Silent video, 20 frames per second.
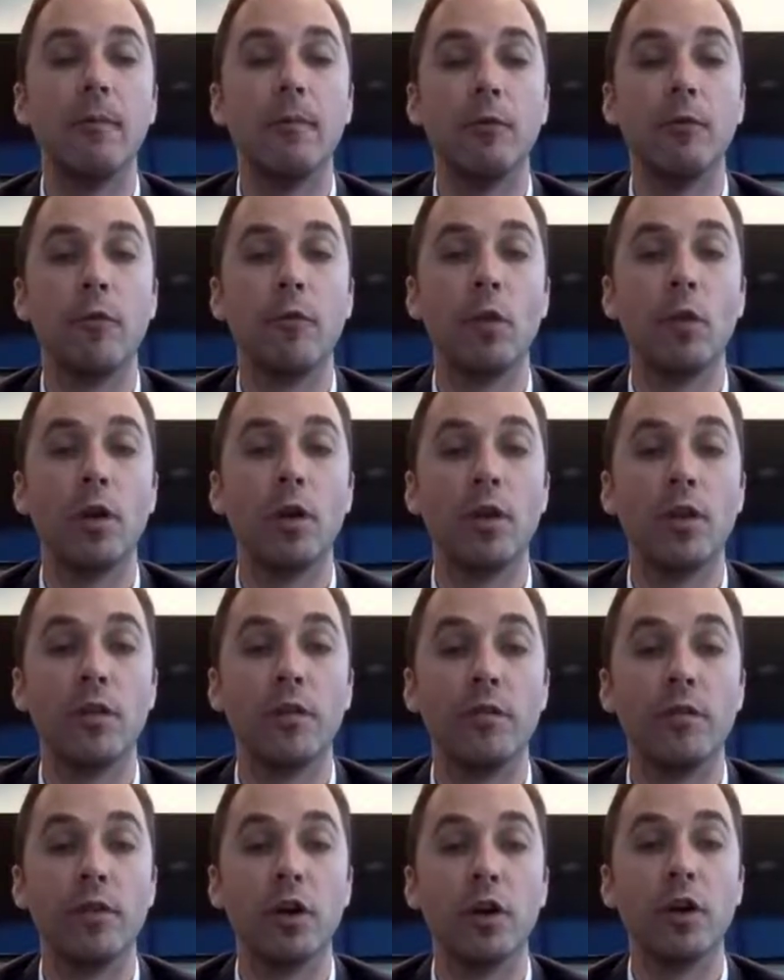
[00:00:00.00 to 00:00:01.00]
for the
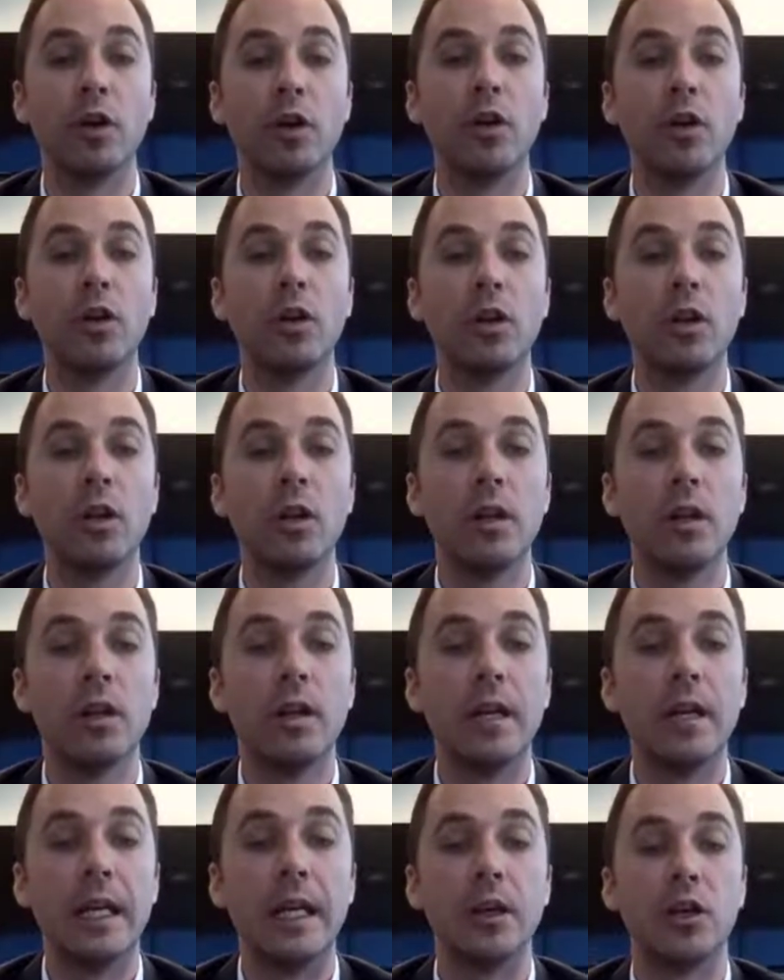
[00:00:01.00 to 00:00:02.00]
vertical
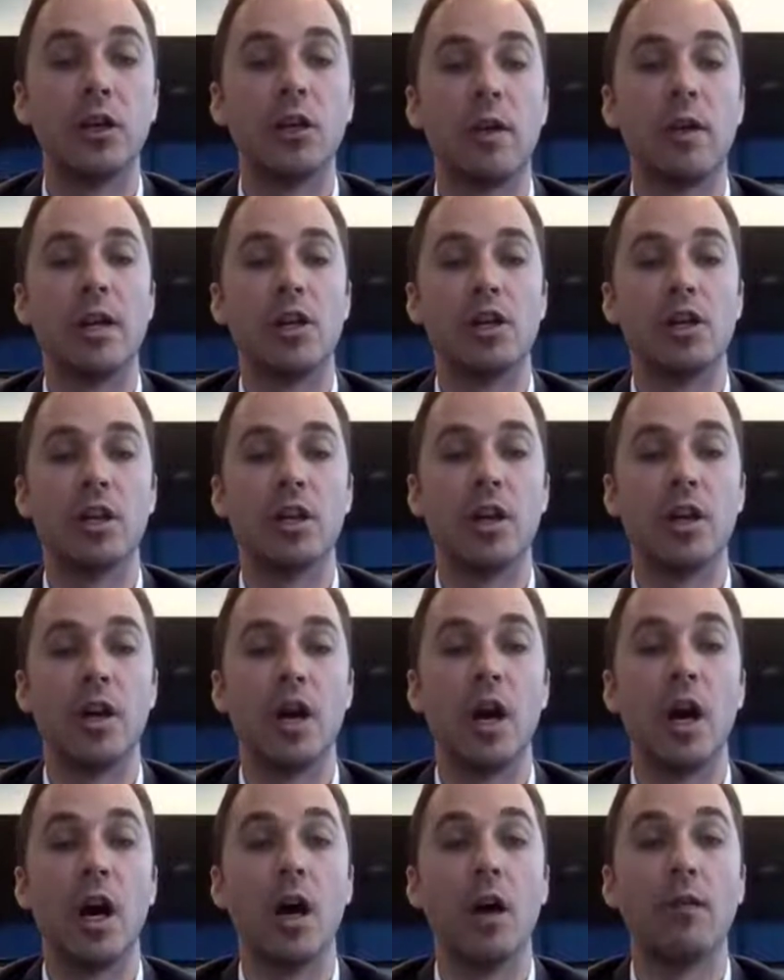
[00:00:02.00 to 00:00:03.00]
integration
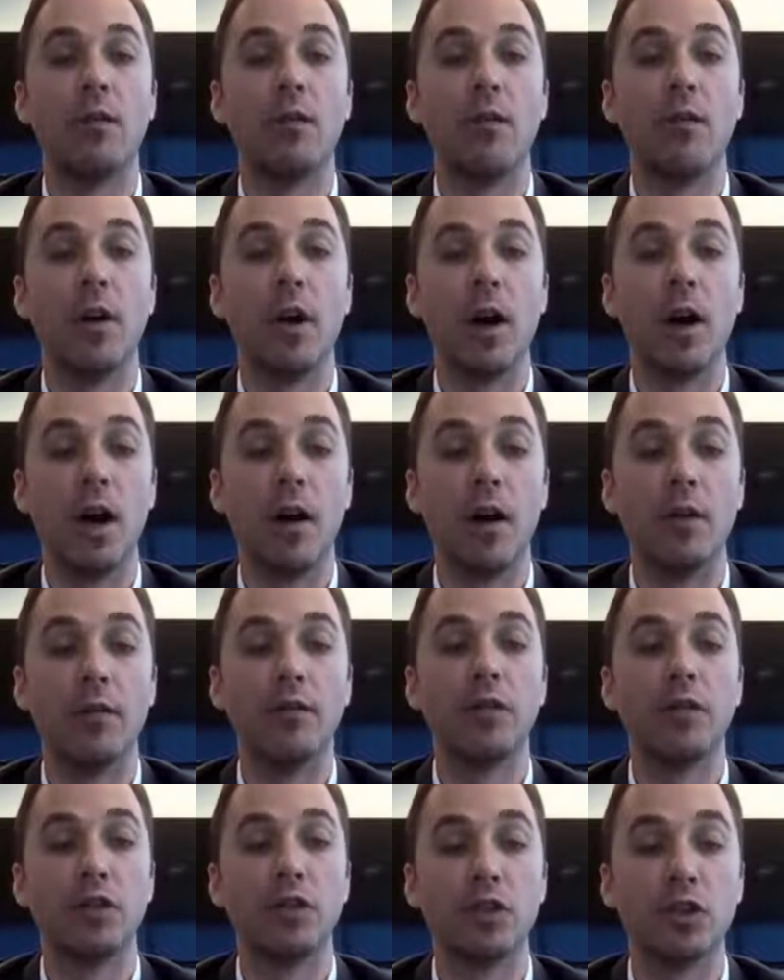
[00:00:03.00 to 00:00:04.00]
of
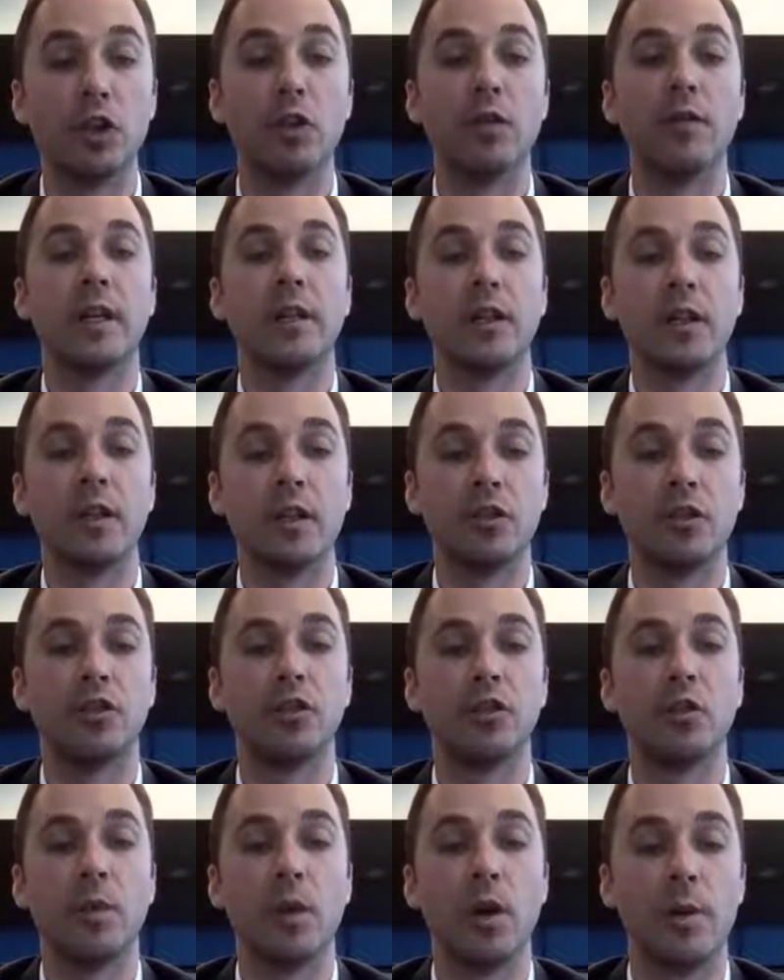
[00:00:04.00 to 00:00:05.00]
serving the
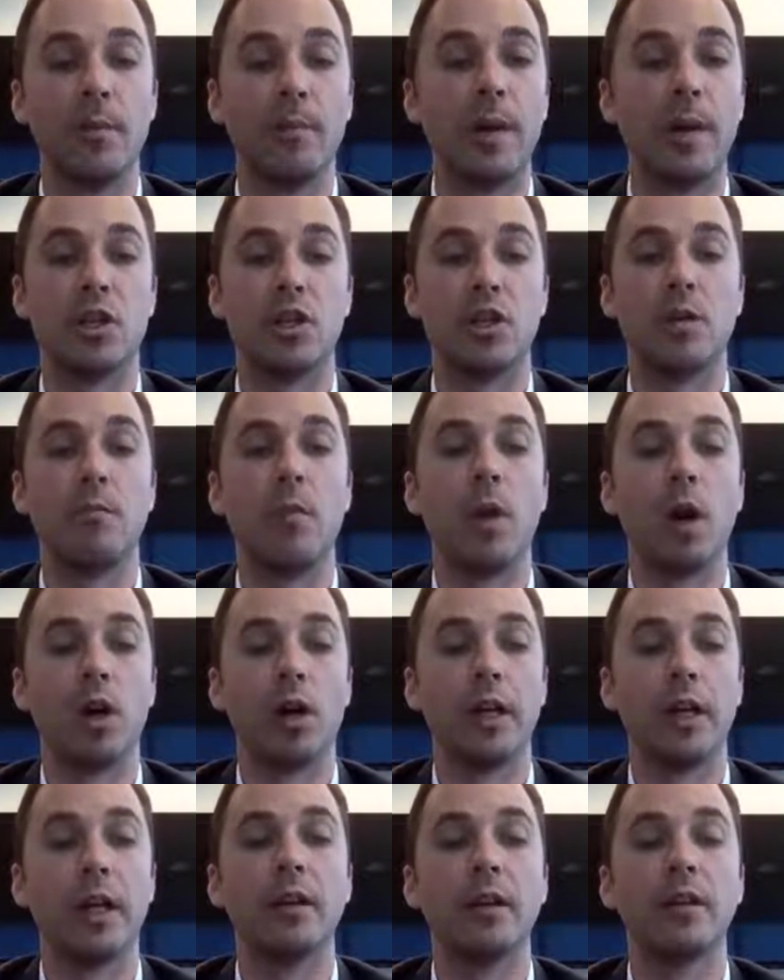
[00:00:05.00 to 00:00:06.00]
consumer and patient
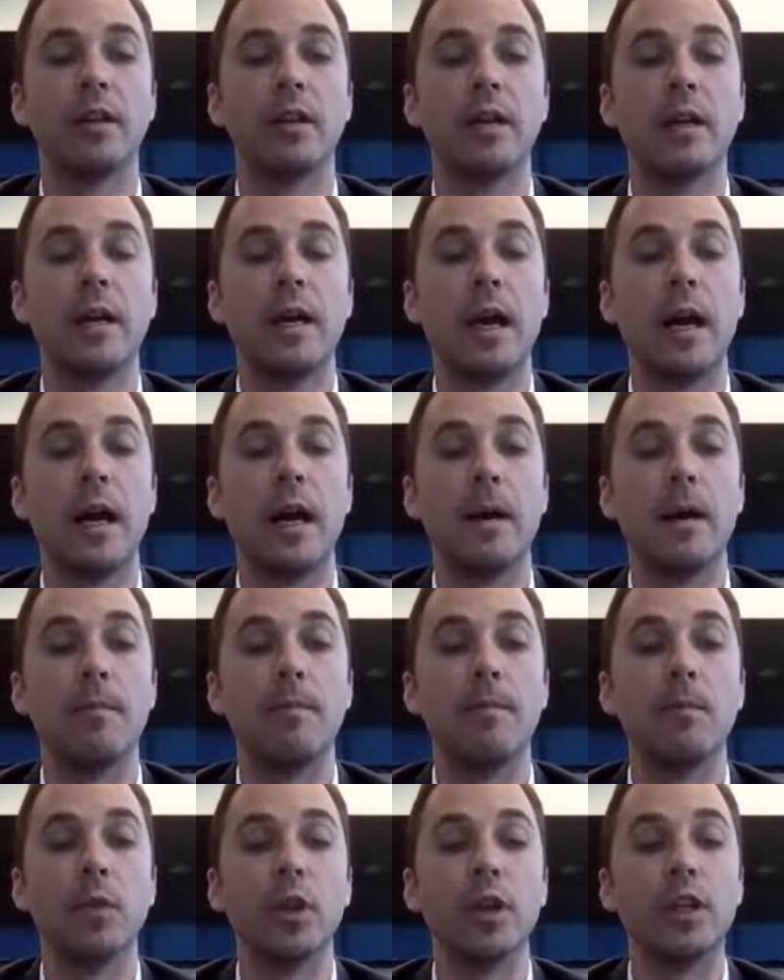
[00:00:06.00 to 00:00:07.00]
market.
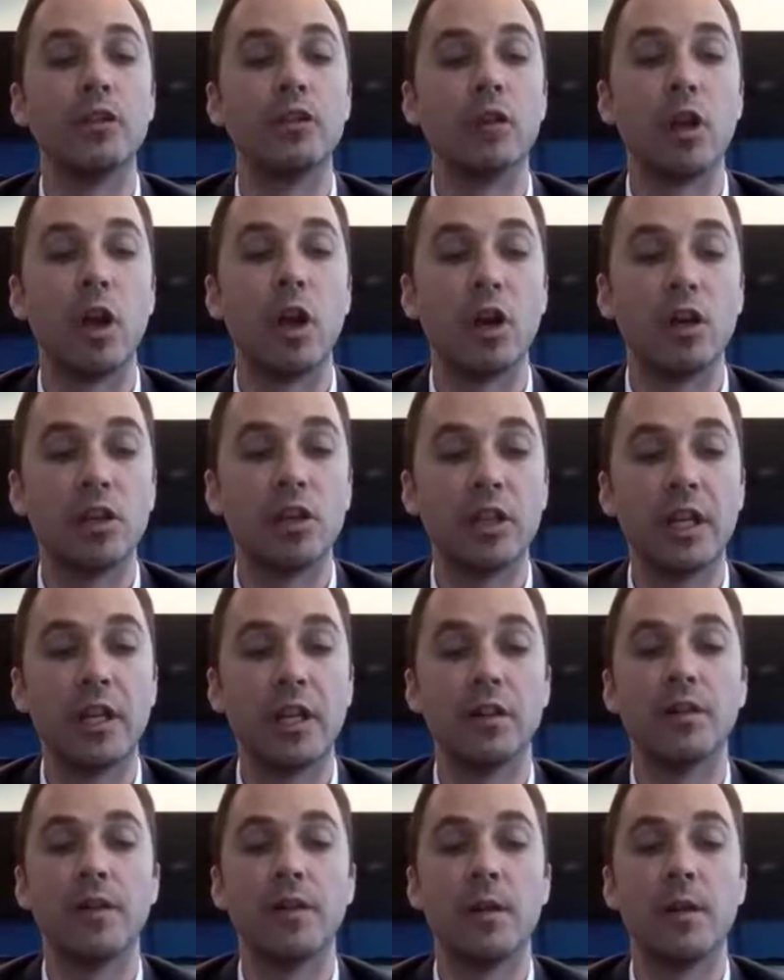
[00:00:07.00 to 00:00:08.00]
These large-scale
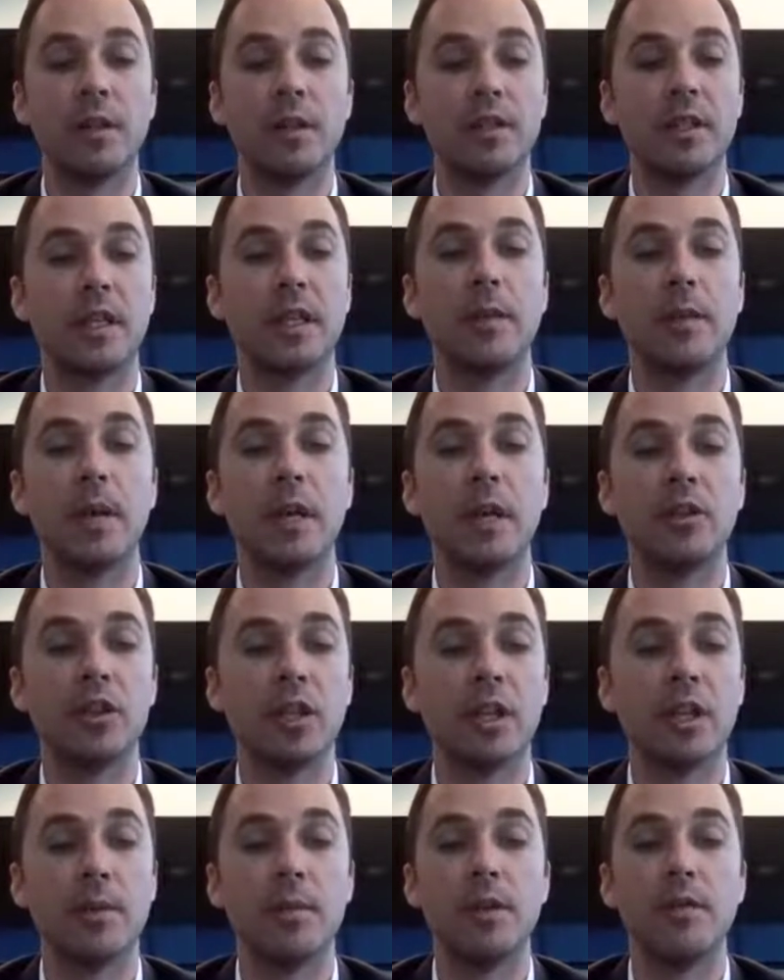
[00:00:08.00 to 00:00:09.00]
developments that I
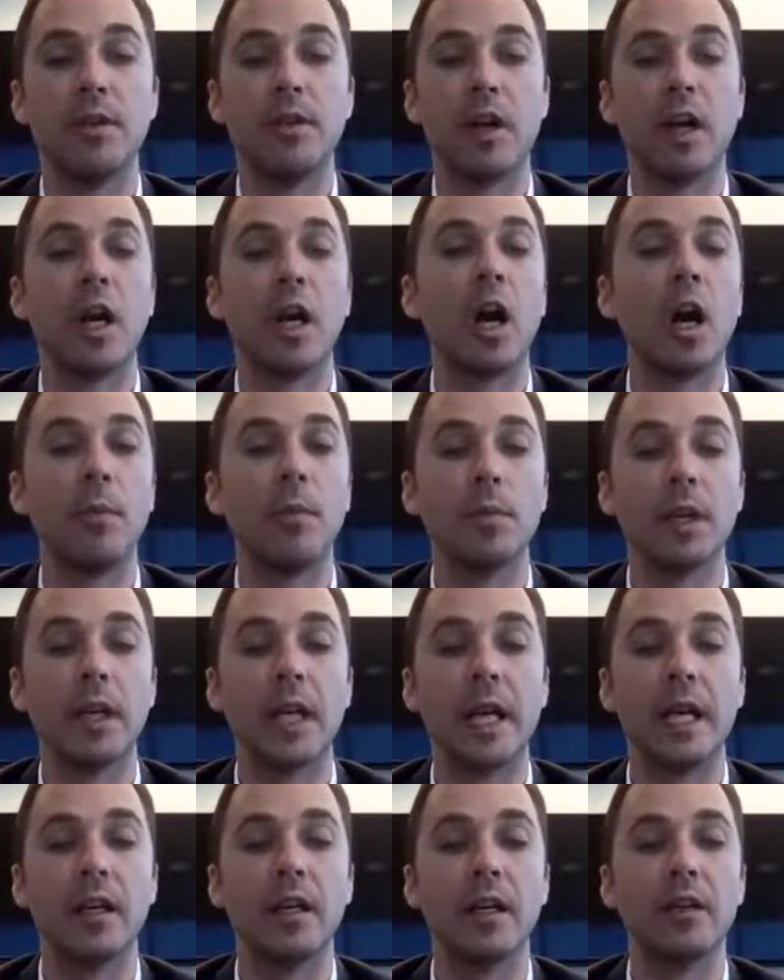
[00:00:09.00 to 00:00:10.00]
mentioned can be very
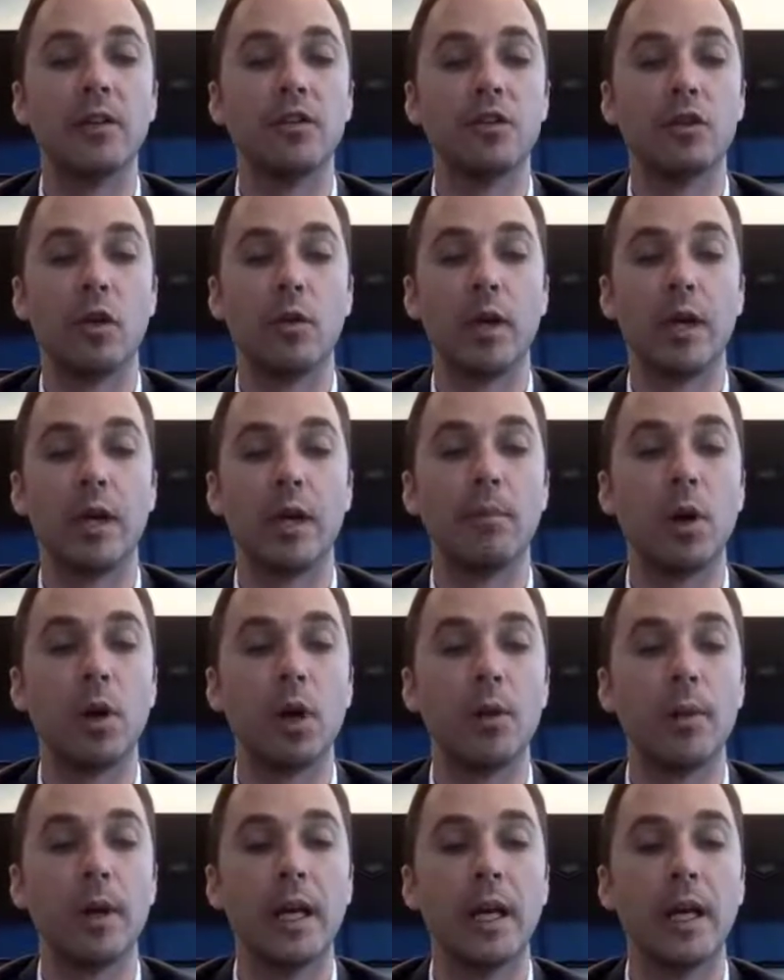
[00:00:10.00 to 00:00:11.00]
complicated in zoning and
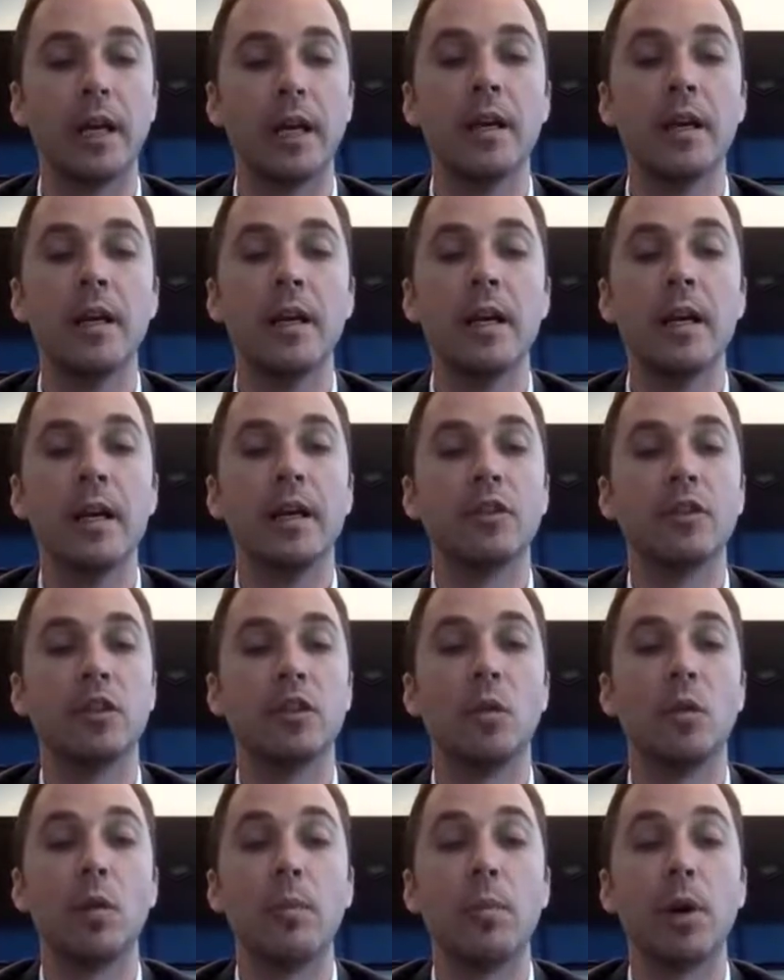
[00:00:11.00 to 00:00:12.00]
permitting, so
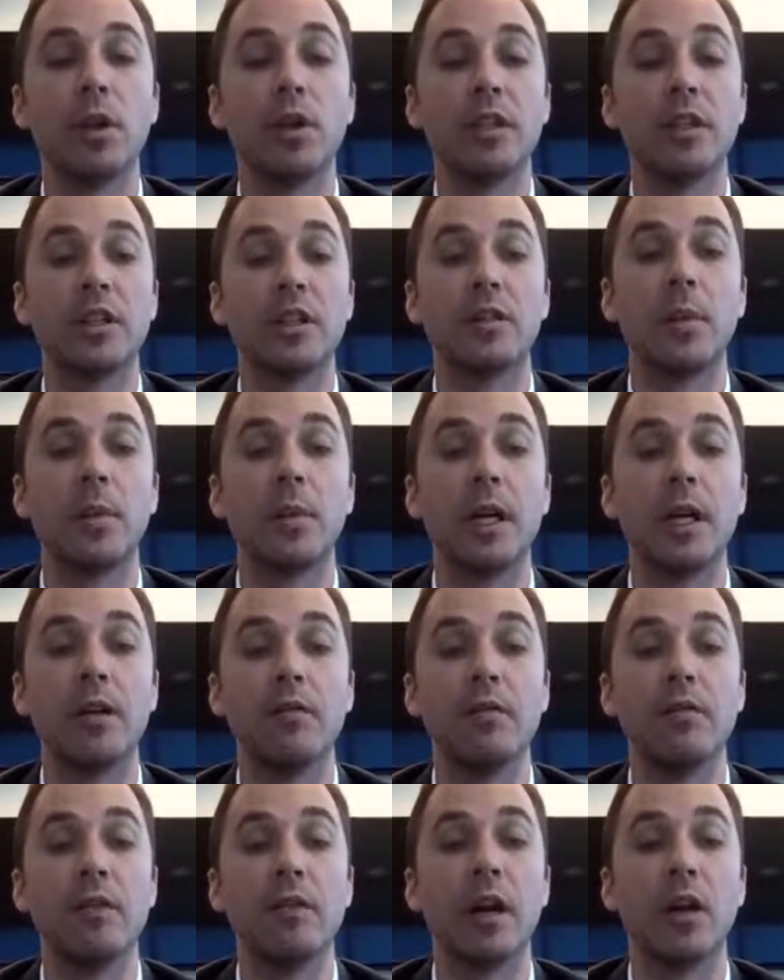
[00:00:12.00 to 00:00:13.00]
we participate
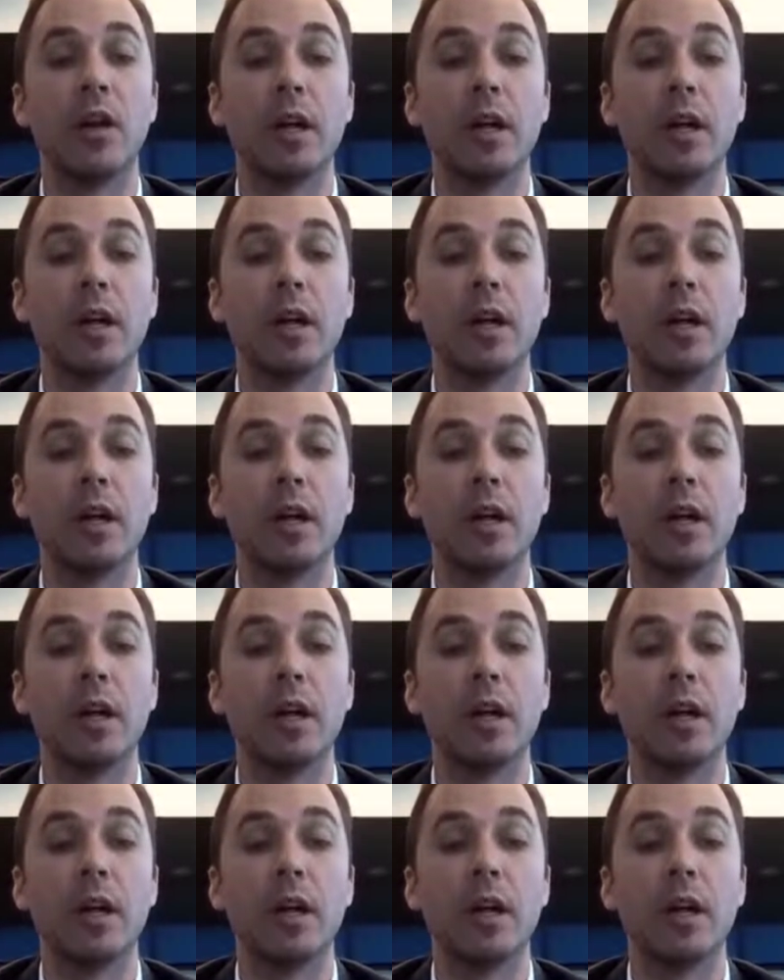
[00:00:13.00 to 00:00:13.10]
very